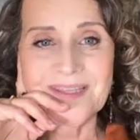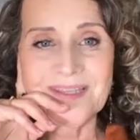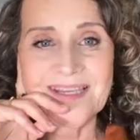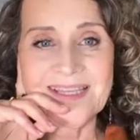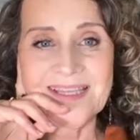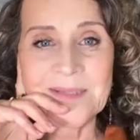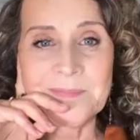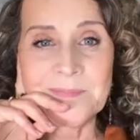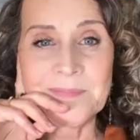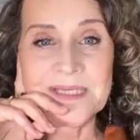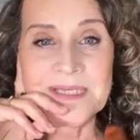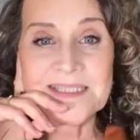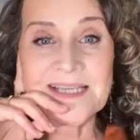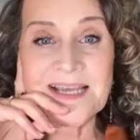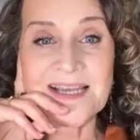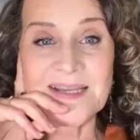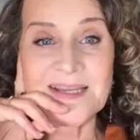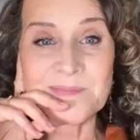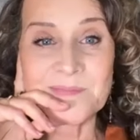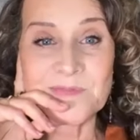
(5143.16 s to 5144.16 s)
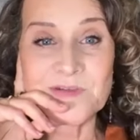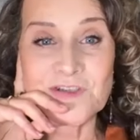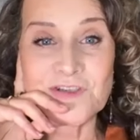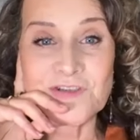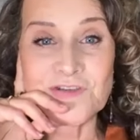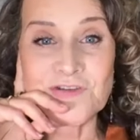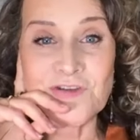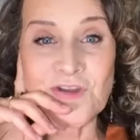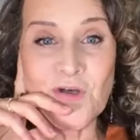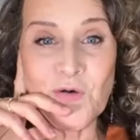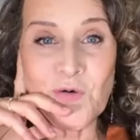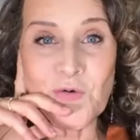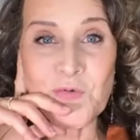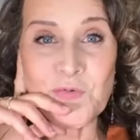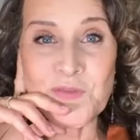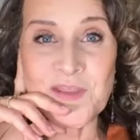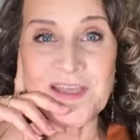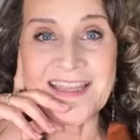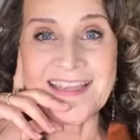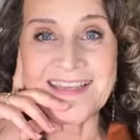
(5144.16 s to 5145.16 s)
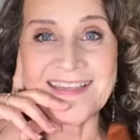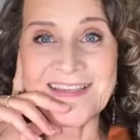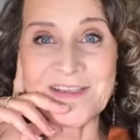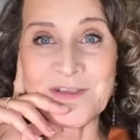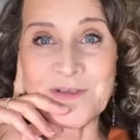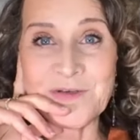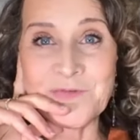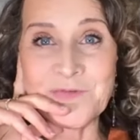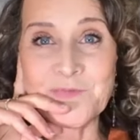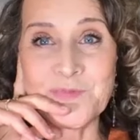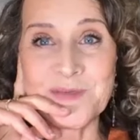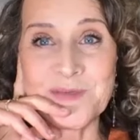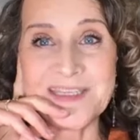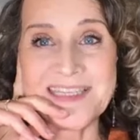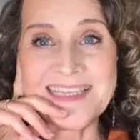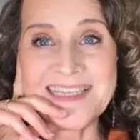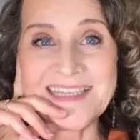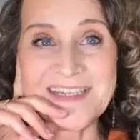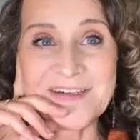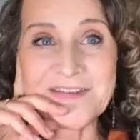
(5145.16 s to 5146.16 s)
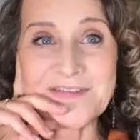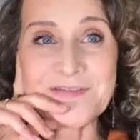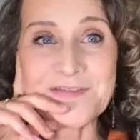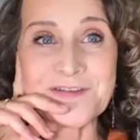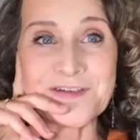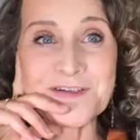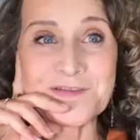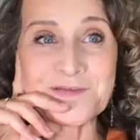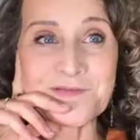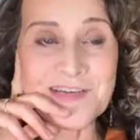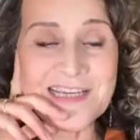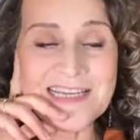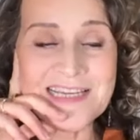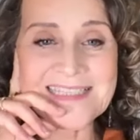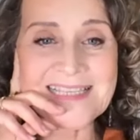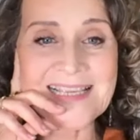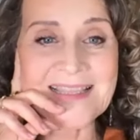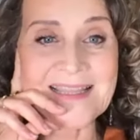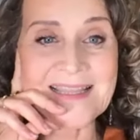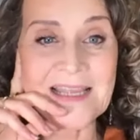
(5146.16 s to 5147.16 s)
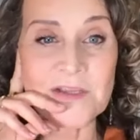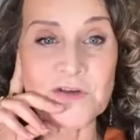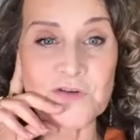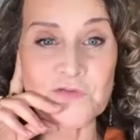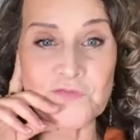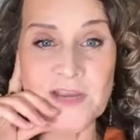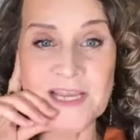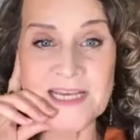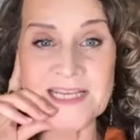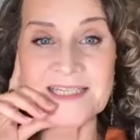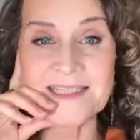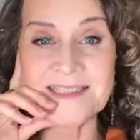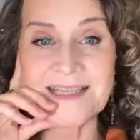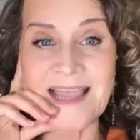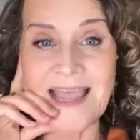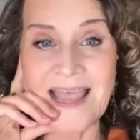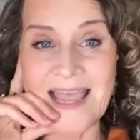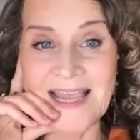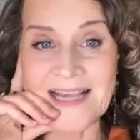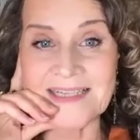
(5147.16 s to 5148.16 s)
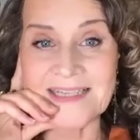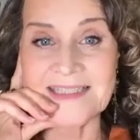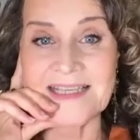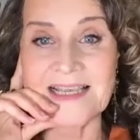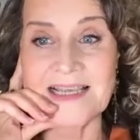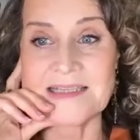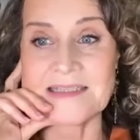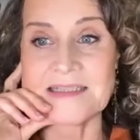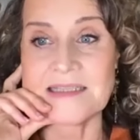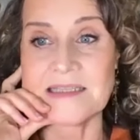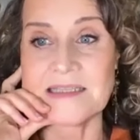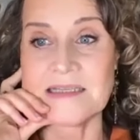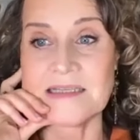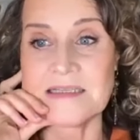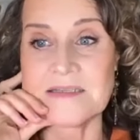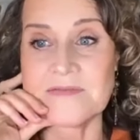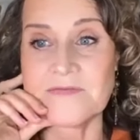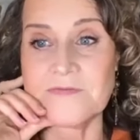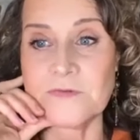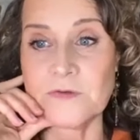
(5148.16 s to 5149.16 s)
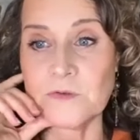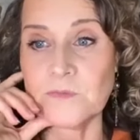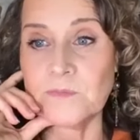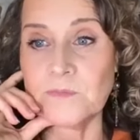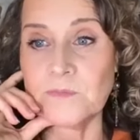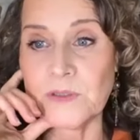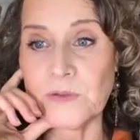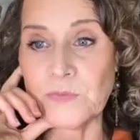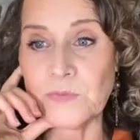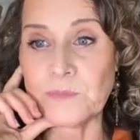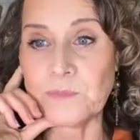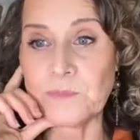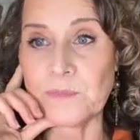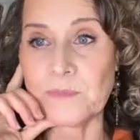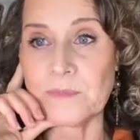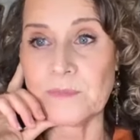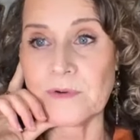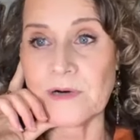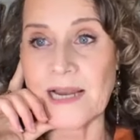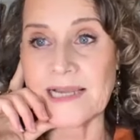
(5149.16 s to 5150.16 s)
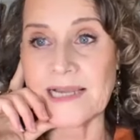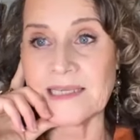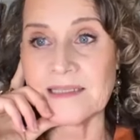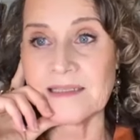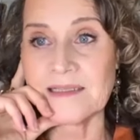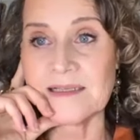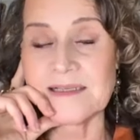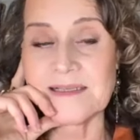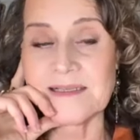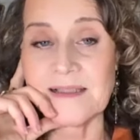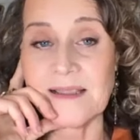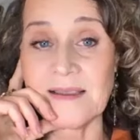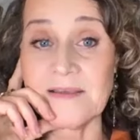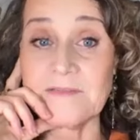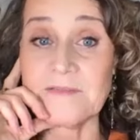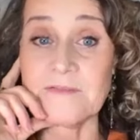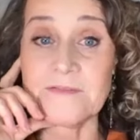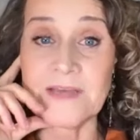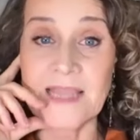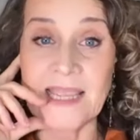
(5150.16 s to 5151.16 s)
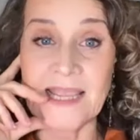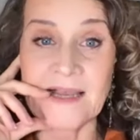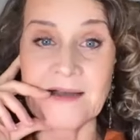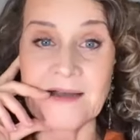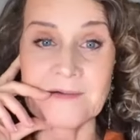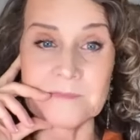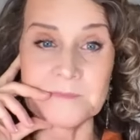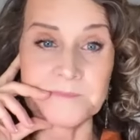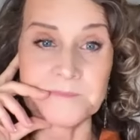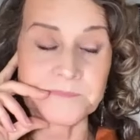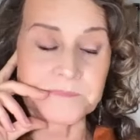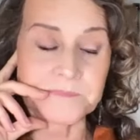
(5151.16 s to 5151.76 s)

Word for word: in the meantime, just know that you've been here for a reason, that you're ready to access this full-blown miraculous life now.